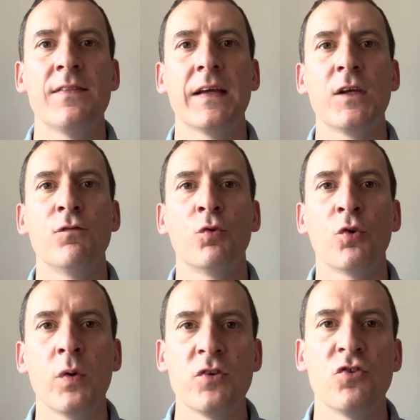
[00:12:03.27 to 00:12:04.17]
Thank you for all
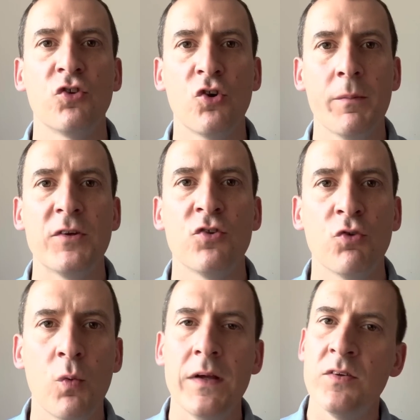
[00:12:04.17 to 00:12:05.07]
the questions and comments as
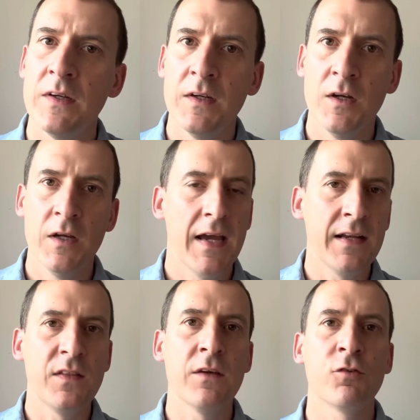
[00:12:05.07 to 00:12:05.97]
always.
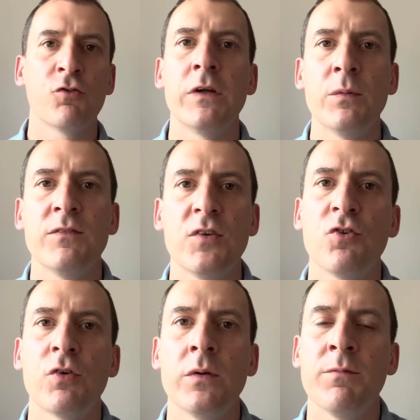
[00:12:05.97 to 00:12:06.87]
Anything you've agreed with,
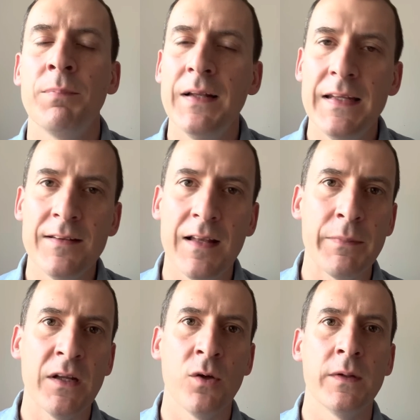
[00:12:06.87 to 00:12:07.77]
disagreed with, please let
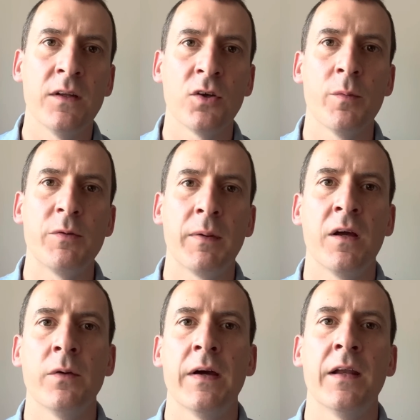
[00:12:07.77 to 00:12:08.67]
me know in the comments
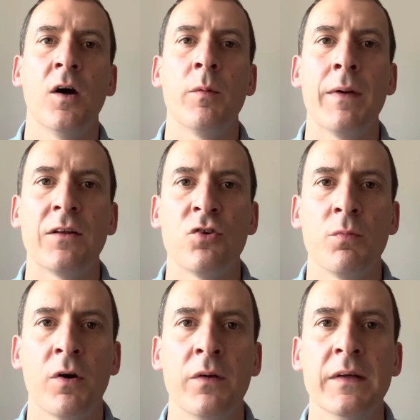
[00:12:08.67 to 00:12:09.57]
below, and I'll be back
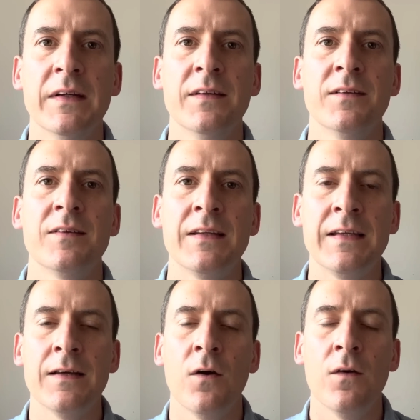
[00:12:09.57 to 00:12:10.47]
tomorrow to
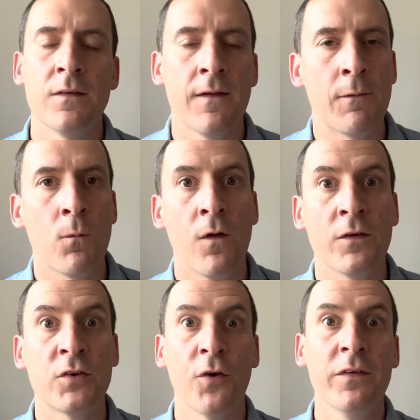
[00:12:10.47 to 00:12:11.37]
see what
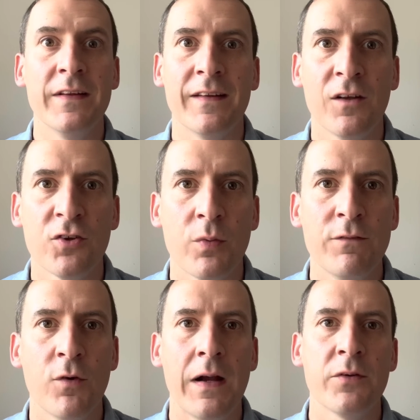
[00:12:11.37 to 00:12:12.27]
has gone on in the last
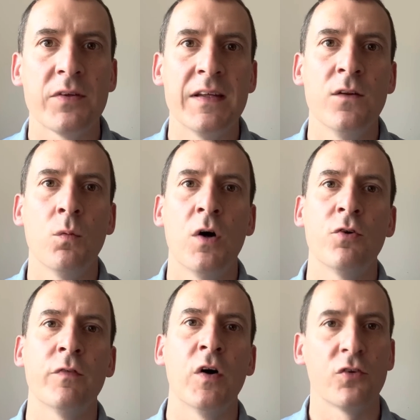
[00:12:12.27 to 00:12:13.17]
24 hours in the
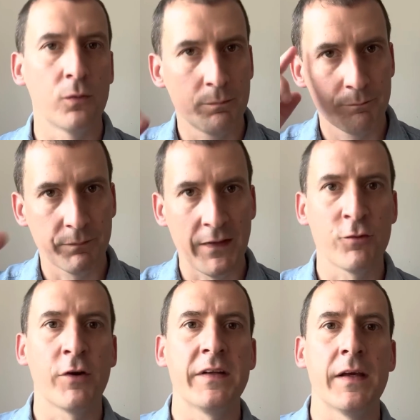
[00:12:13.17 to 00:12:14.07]
world of Arsenal. Have
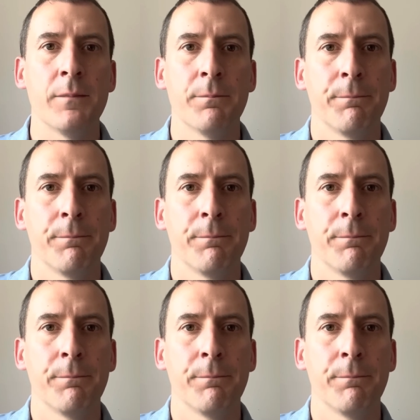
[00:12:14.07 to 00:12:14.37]
a great day.